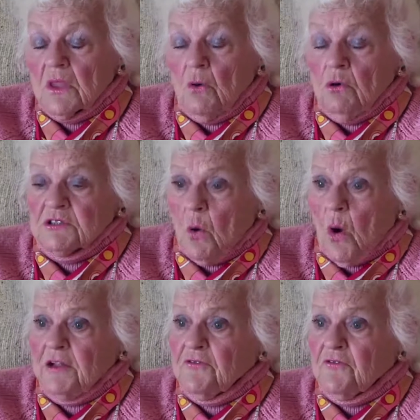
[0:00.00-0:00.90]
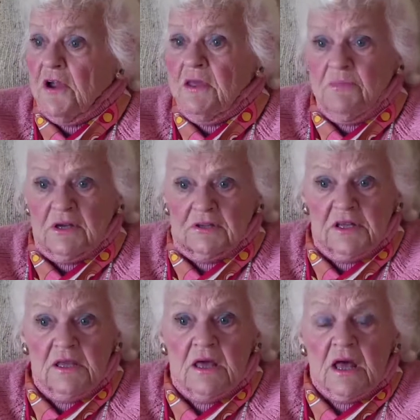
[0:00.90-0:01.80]
was a white frame
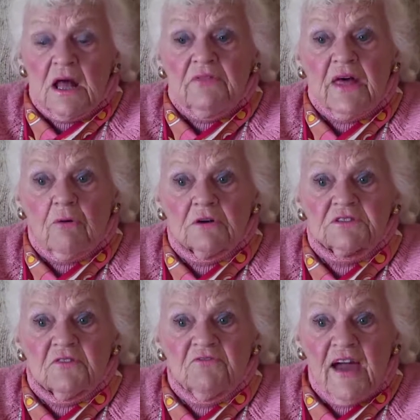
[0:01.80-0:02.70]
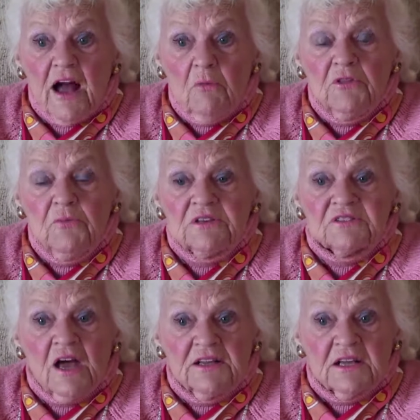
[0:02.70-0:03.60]
building that was the Falmouth
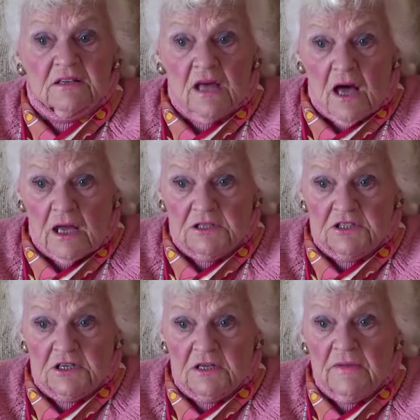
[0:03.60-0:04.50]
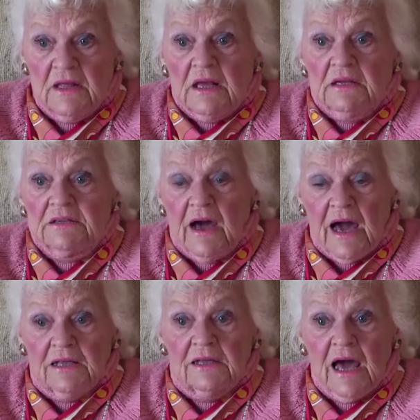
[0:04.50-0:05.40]
Masonic Lodge. Now
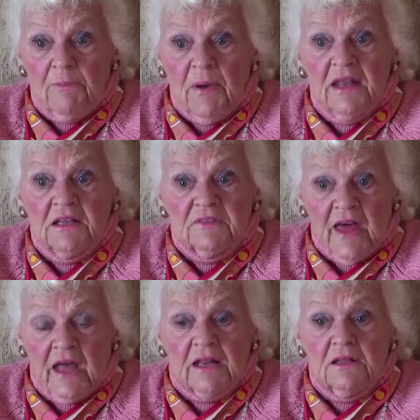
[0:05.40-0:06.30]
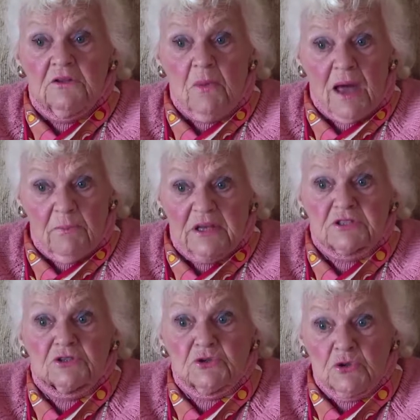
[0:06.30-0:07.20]
I, I painted that into my
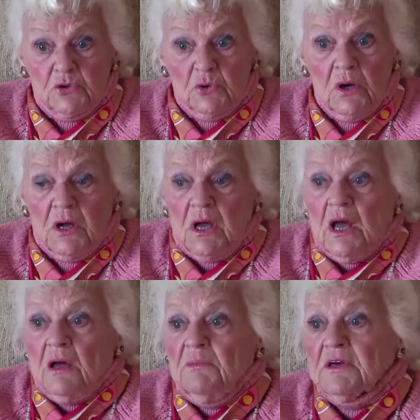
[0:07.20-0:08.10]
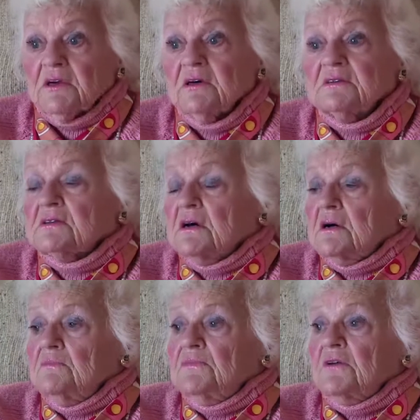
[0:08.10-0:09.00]
picture too, because
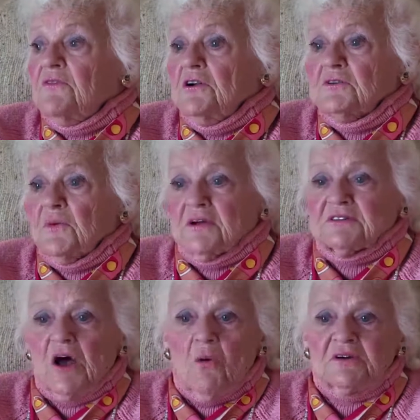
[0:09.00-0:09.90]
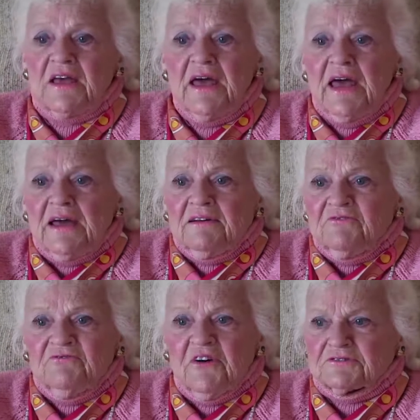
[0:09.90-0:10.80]
um, Fredericksburg has always
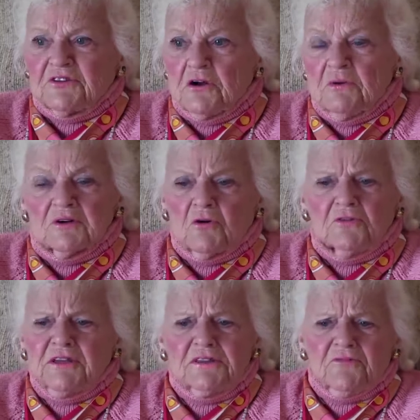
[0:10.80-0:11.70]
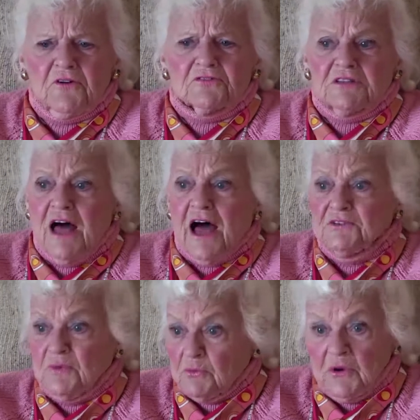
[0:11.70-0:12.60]
felt terrible because they're the first
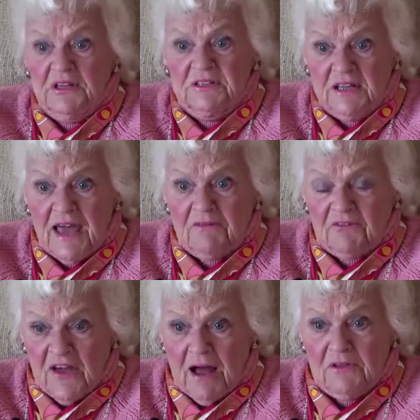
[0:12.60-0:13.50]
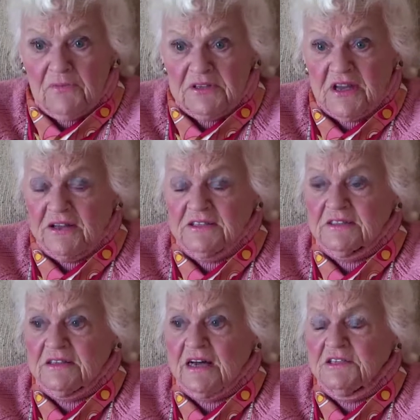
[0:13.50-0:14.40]
lodge, but we did have a Falmouth Masonic
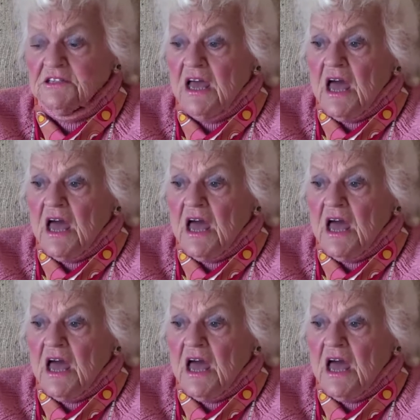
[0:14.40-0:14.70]
Lodge,